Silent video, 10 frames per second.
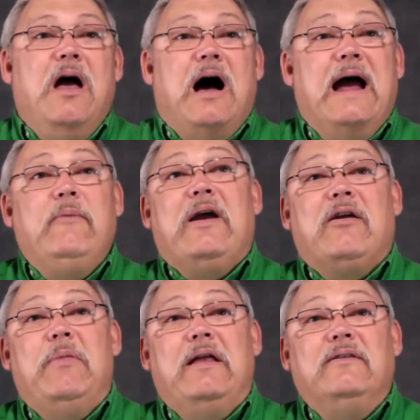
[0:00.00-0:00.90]
I
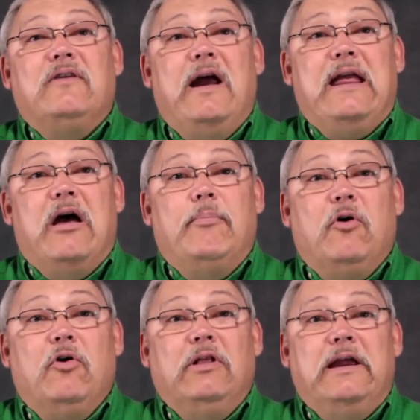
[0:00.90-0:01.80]
recommend signing up
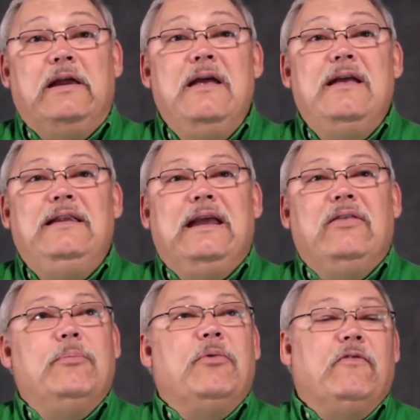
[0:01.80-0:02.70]
early to get
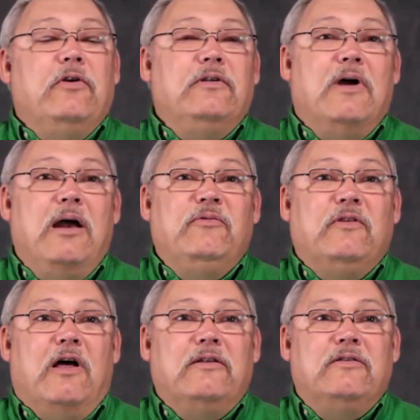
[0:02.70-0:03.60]
the preferred time
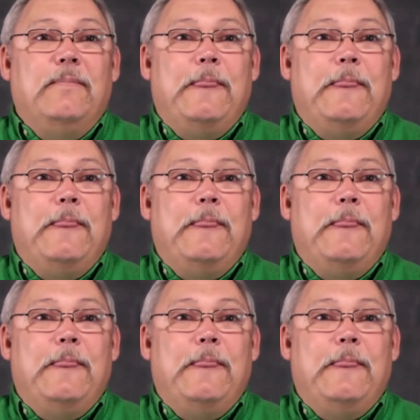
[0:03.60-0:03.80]
slot.